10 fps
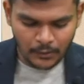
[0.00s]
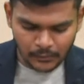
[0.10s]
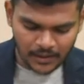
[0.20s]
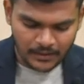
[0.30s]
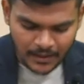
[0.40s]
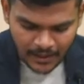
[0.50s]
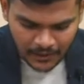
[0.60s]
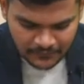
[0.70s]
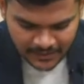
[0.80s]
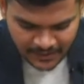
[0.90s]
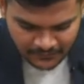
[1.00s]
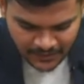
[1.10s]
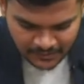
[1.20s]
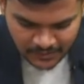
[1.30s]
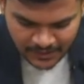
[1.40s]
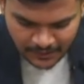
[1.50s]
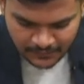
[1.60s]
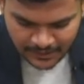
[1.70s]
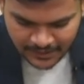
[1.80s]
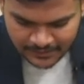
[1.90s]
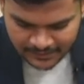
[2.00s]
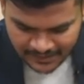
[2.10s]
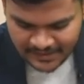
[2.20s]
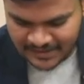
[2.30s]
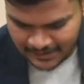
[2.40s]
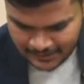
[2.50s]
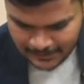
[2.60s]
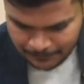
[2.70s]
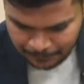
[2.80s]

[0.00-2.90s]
Well, if the inventory level increases,